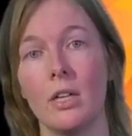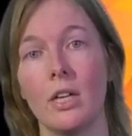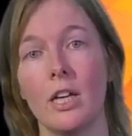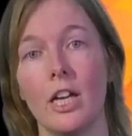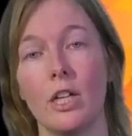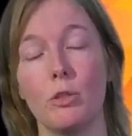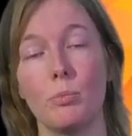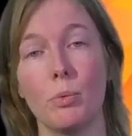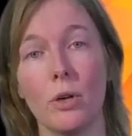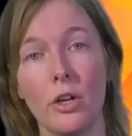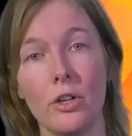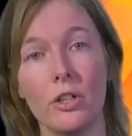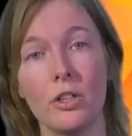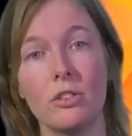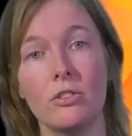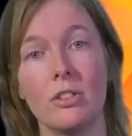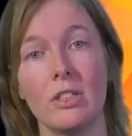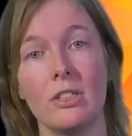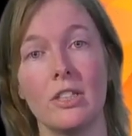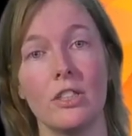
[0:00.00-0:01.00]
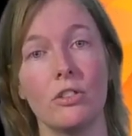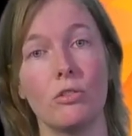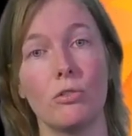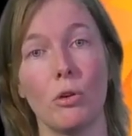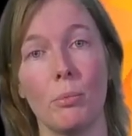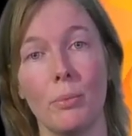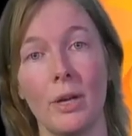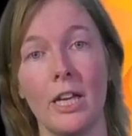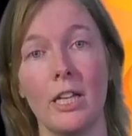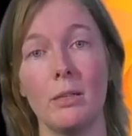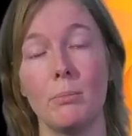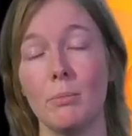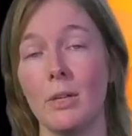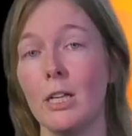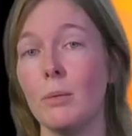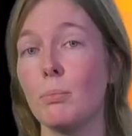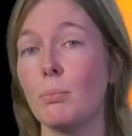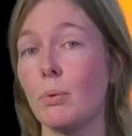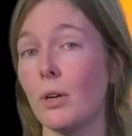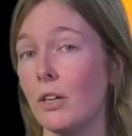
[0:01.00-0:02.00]
and products in this domain
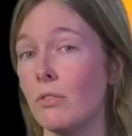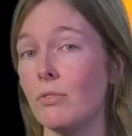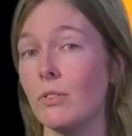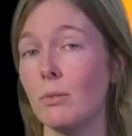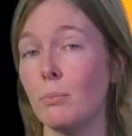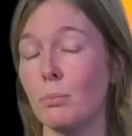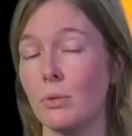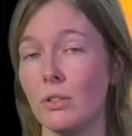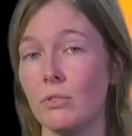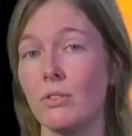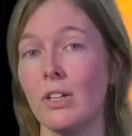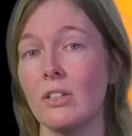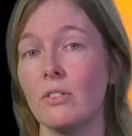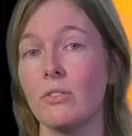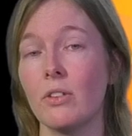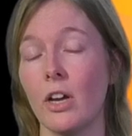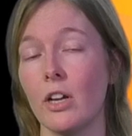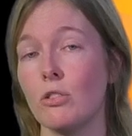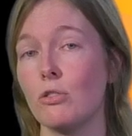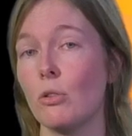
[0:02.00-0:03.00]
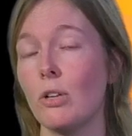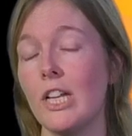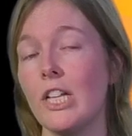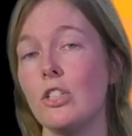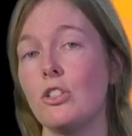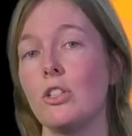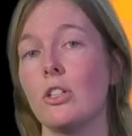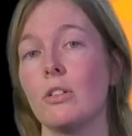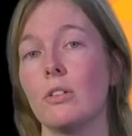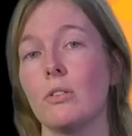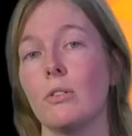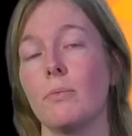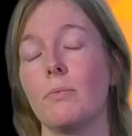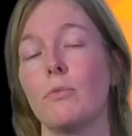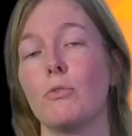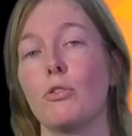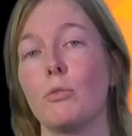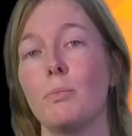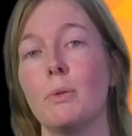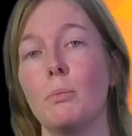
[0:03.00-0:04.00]
may prevent isolation
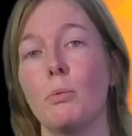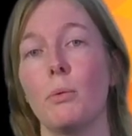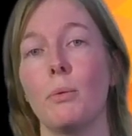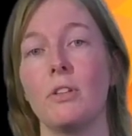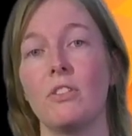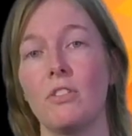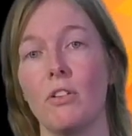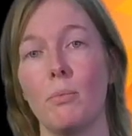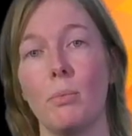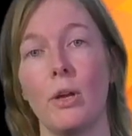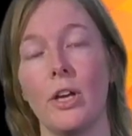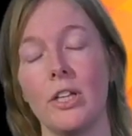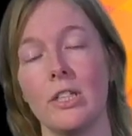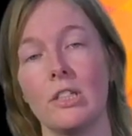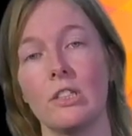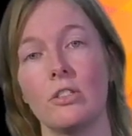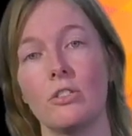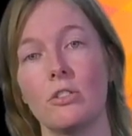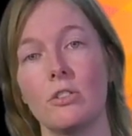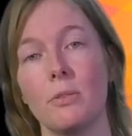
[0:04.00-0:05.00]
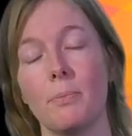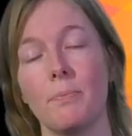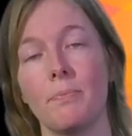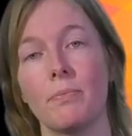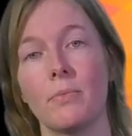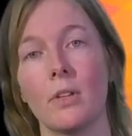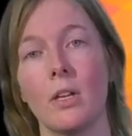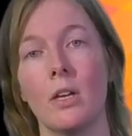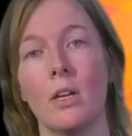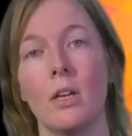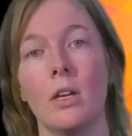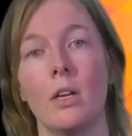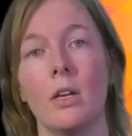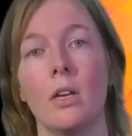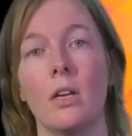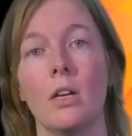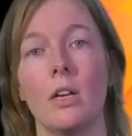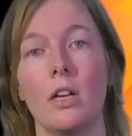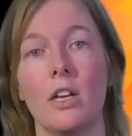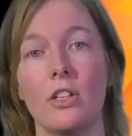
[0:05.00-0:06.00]
for people with deafblindness.
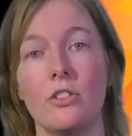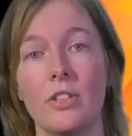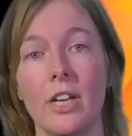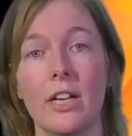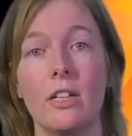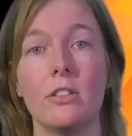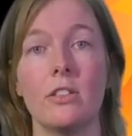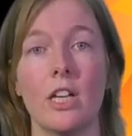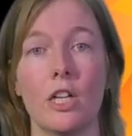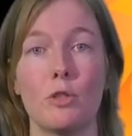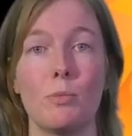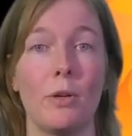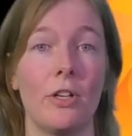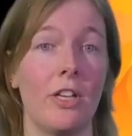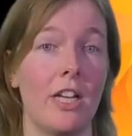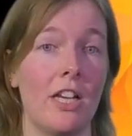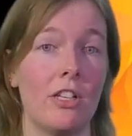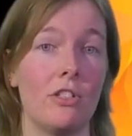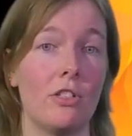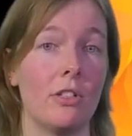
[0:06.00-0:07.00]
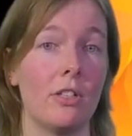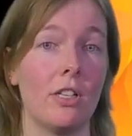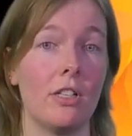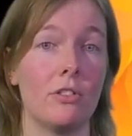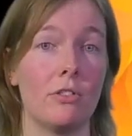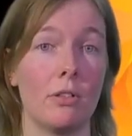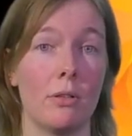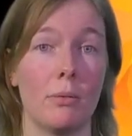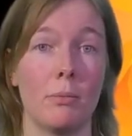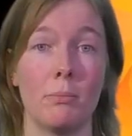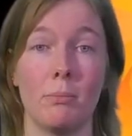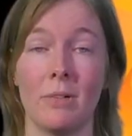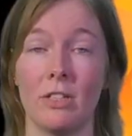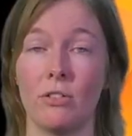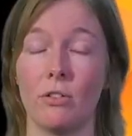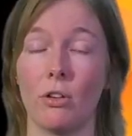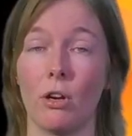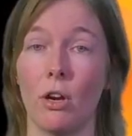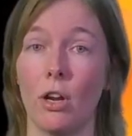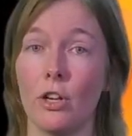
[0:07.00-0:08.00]
A second explanation is a
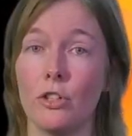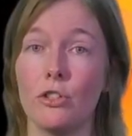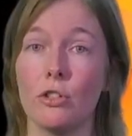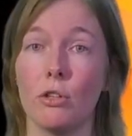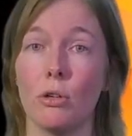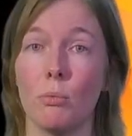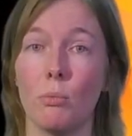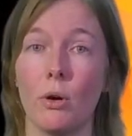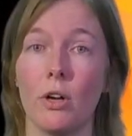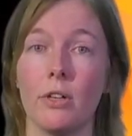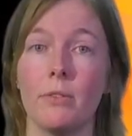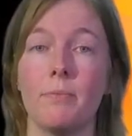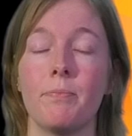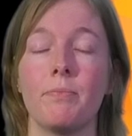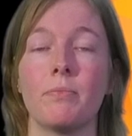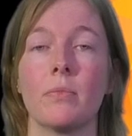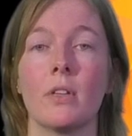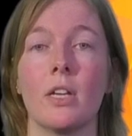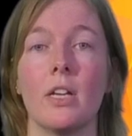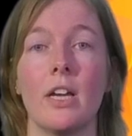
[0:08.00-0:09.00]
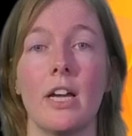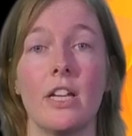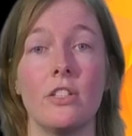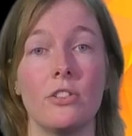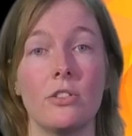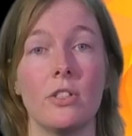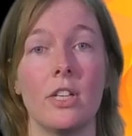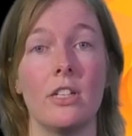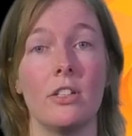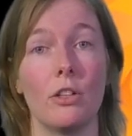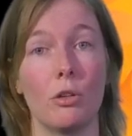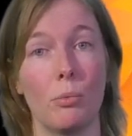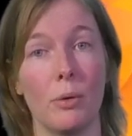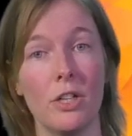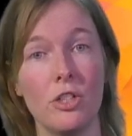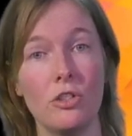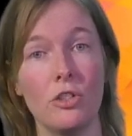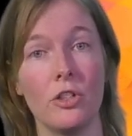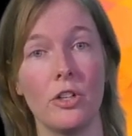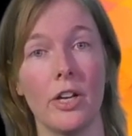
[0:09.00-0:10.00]
methodological one, as in the
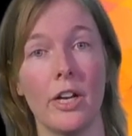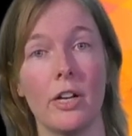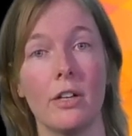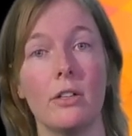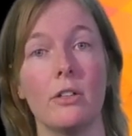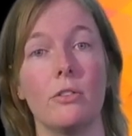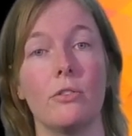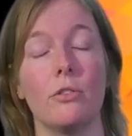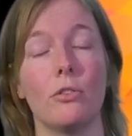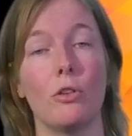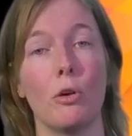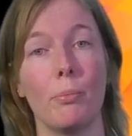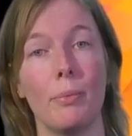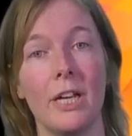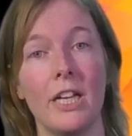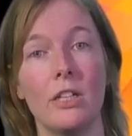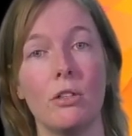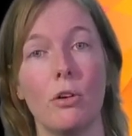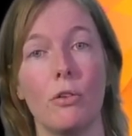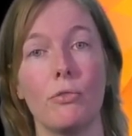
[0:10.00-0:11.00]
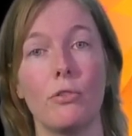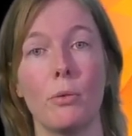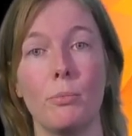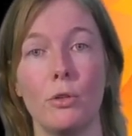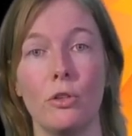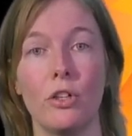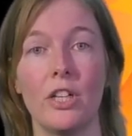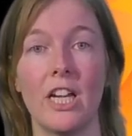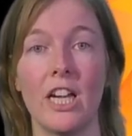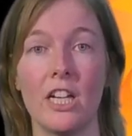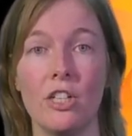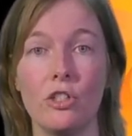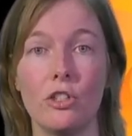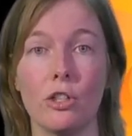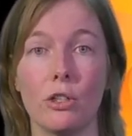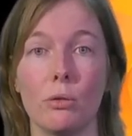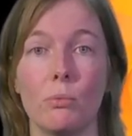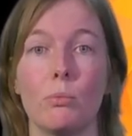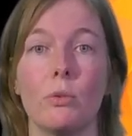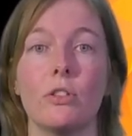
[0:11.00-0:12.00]
questionnaire, the domain of
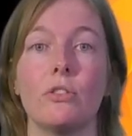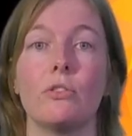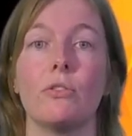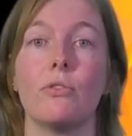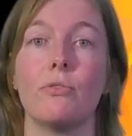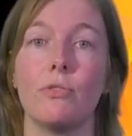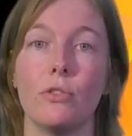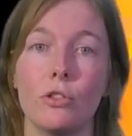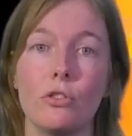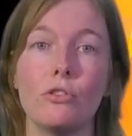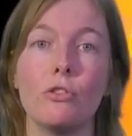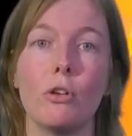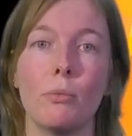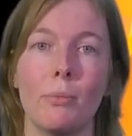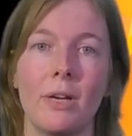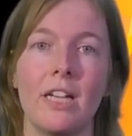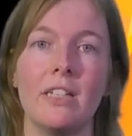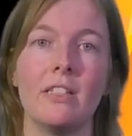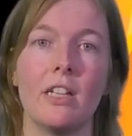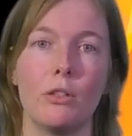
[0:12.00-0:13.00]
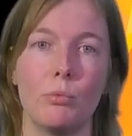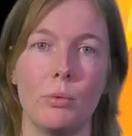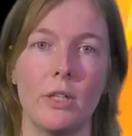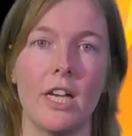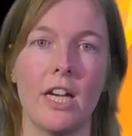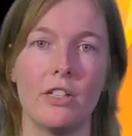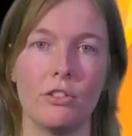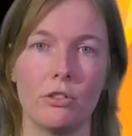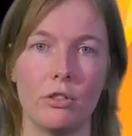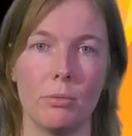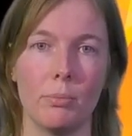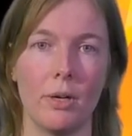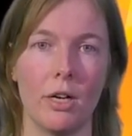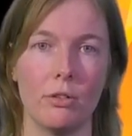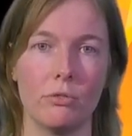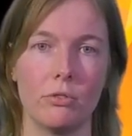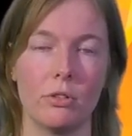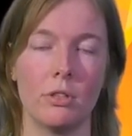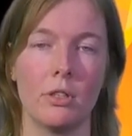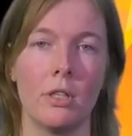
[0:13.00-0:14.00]
communication was the first domain that we asked
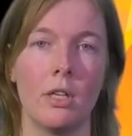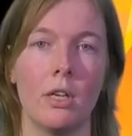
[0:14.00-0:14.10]
about.